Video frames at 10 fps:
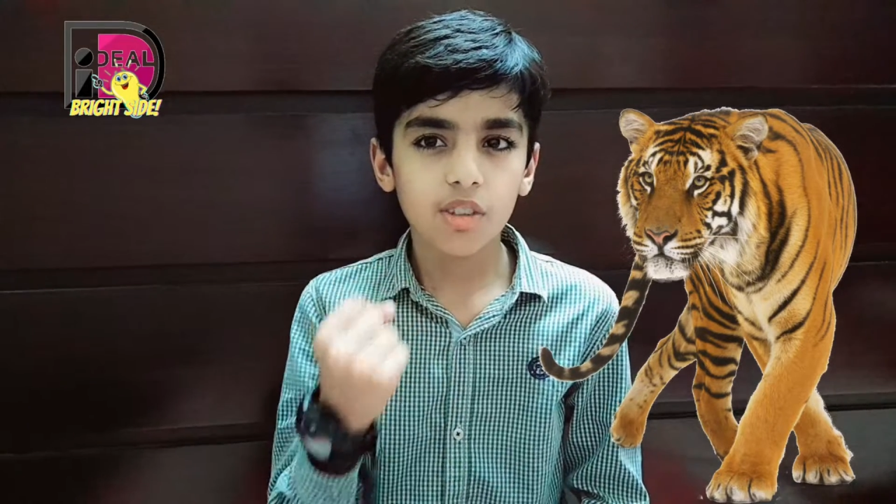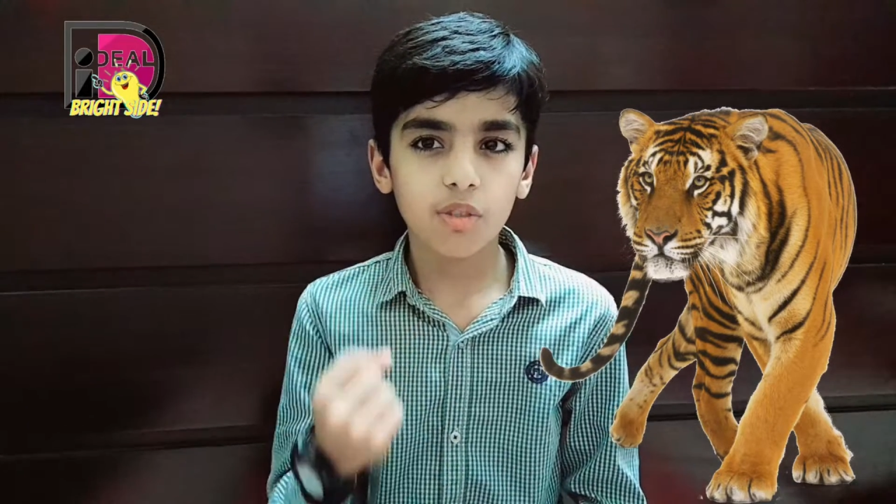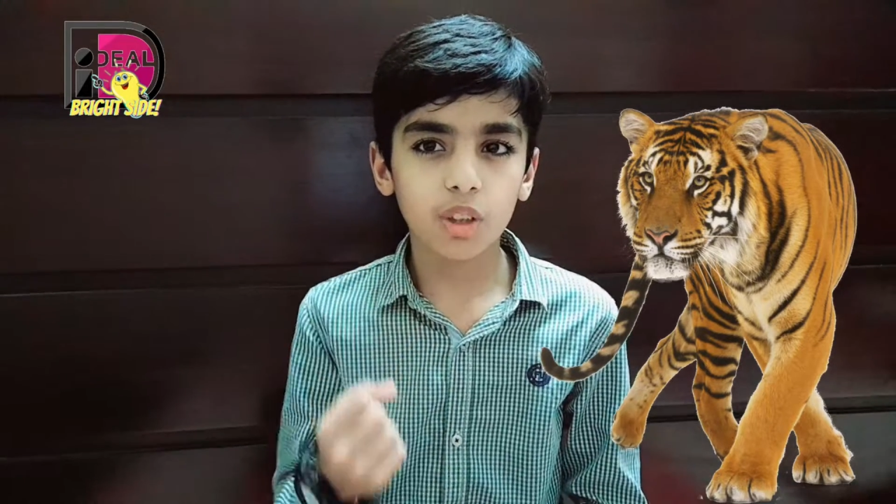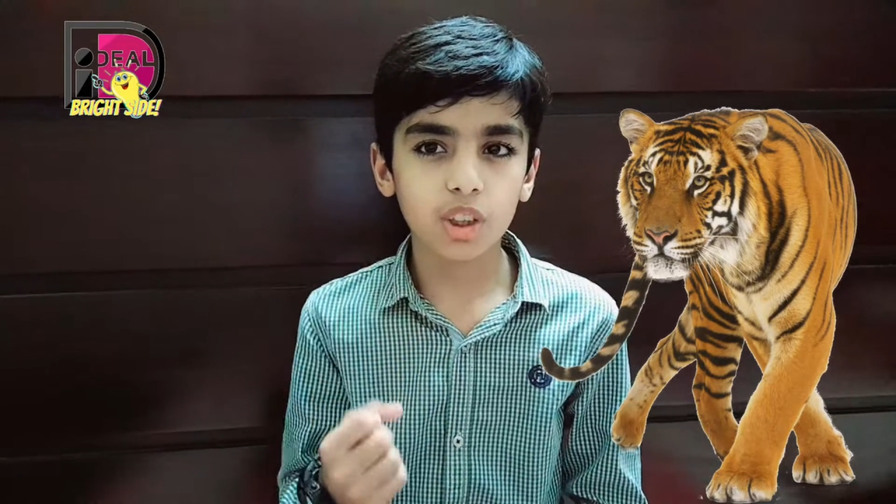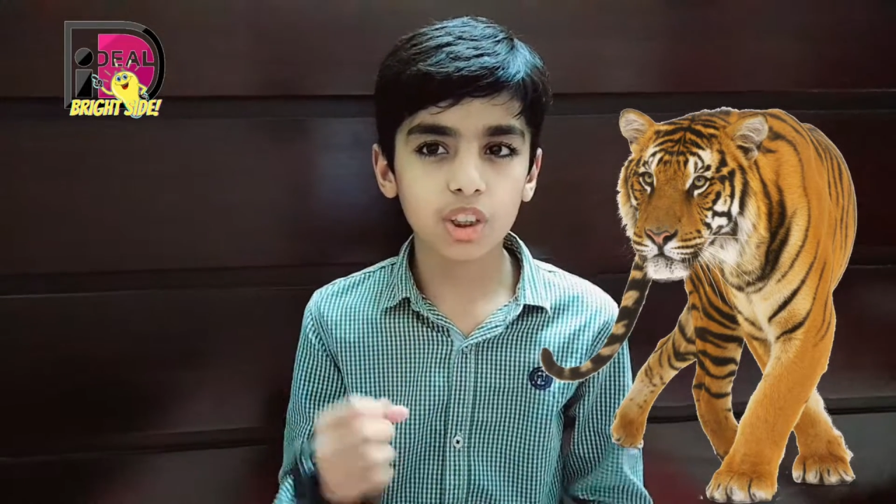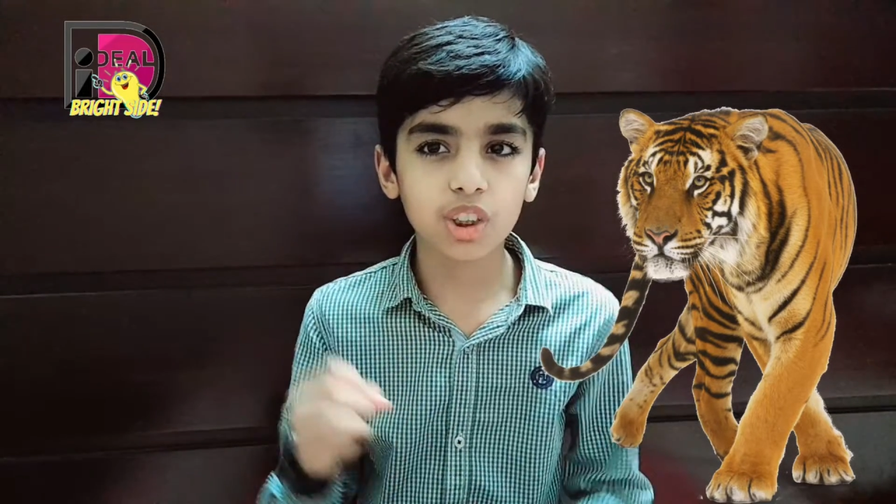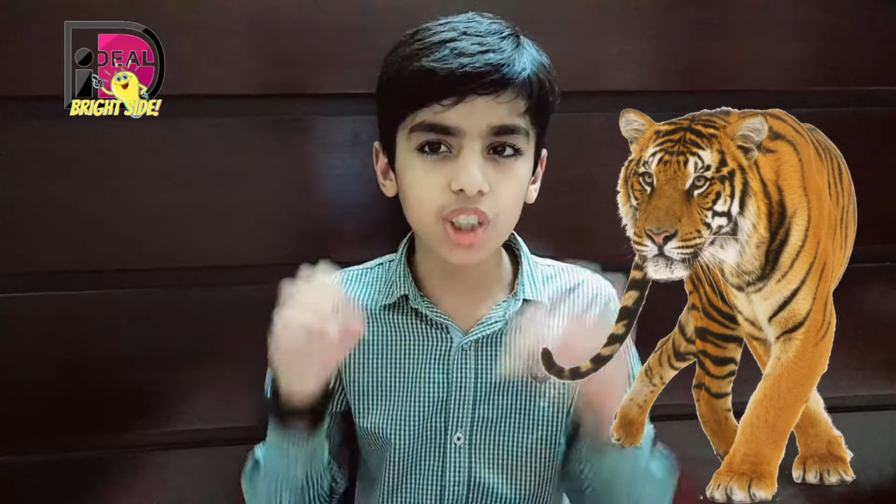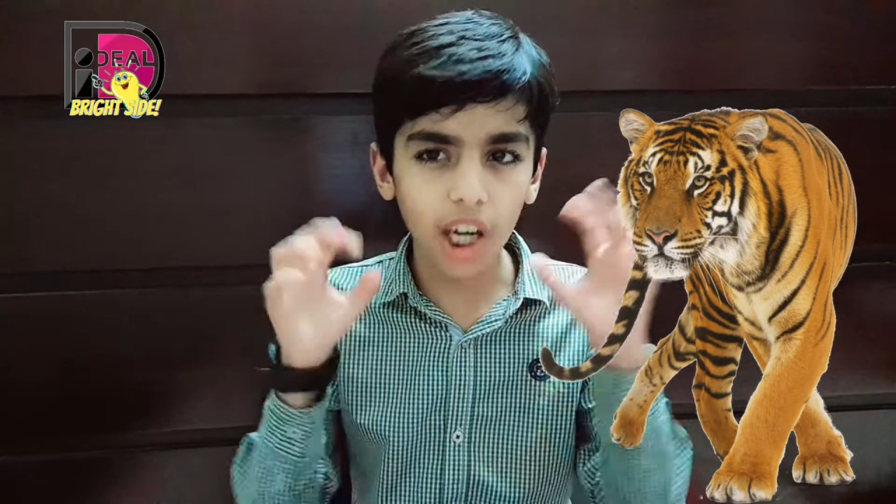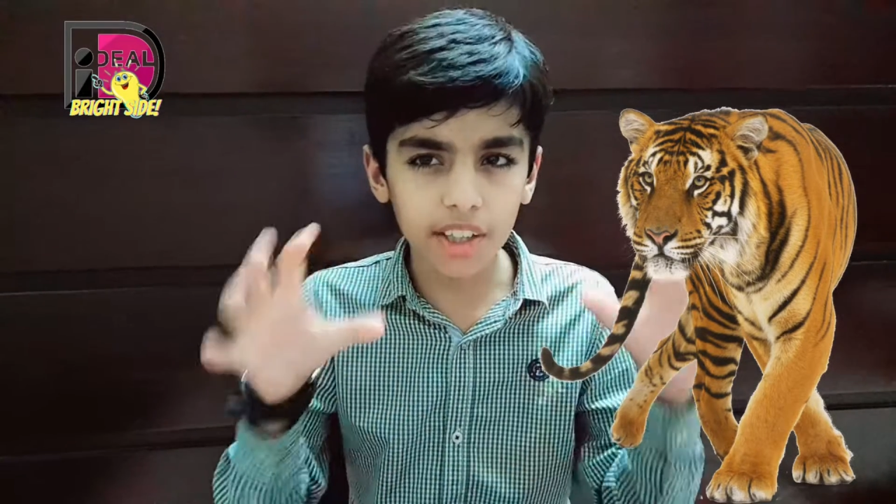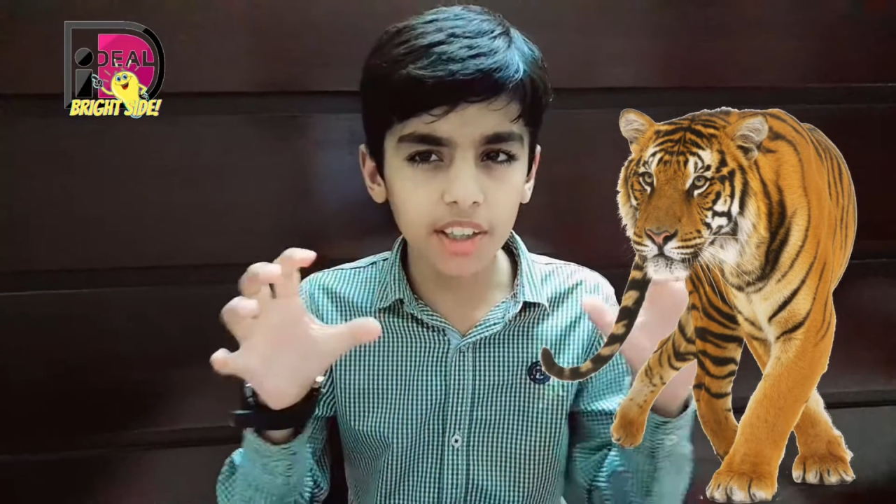for the
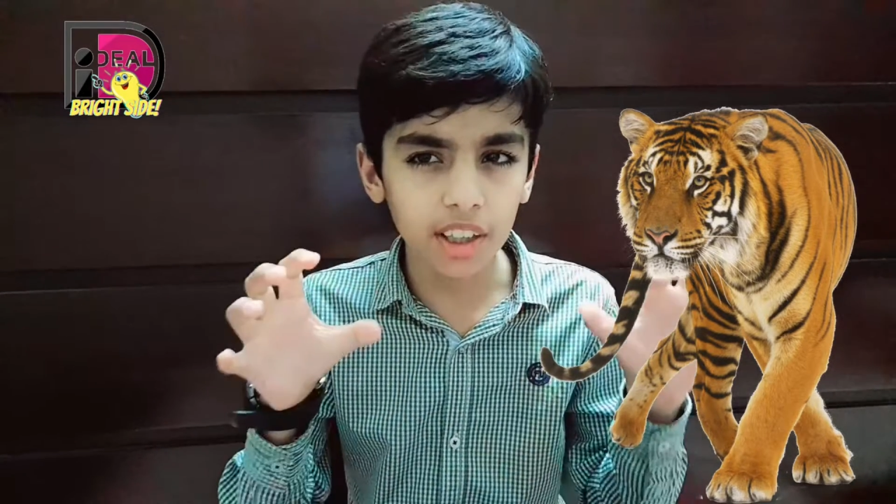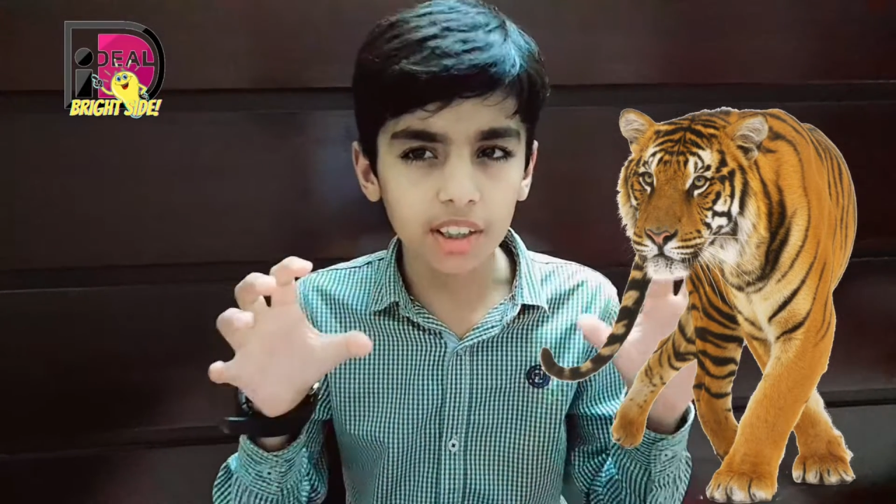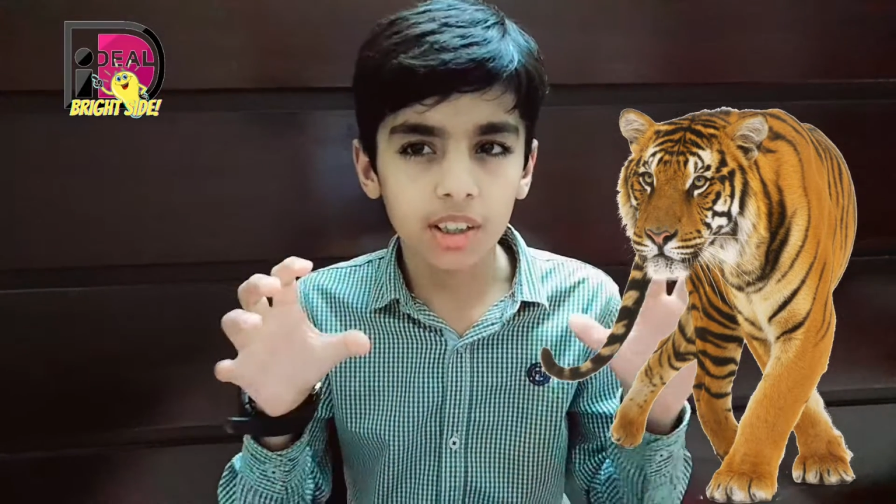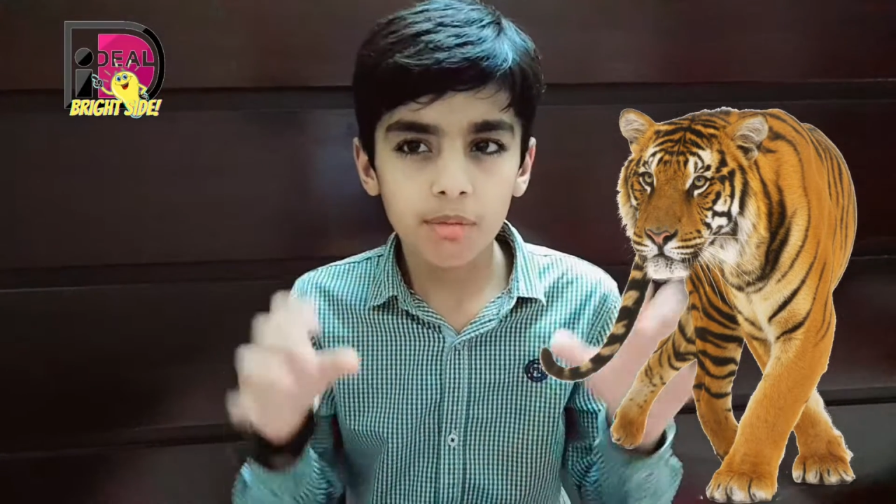tiger,